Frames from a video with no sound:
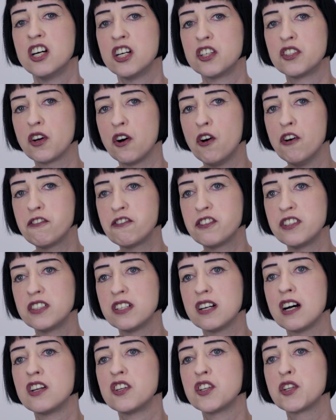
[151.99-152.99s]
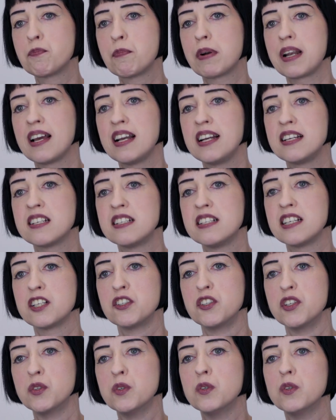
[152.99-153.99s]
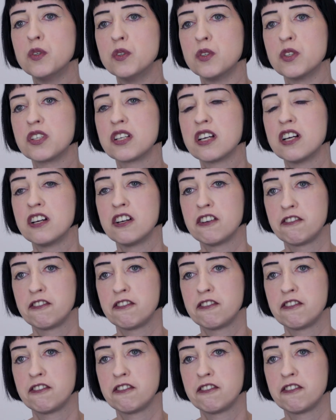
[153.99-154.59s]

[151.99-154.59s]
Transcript: and often underplayed and ignored